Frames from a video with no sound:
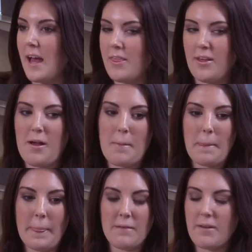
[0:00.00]
I thought
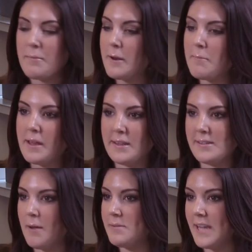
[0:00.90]
if I'm gonna make the
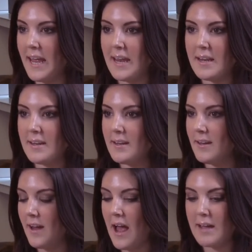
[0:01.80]
top 10,
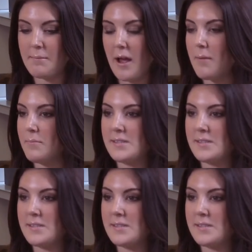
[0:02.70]
I'm, I'm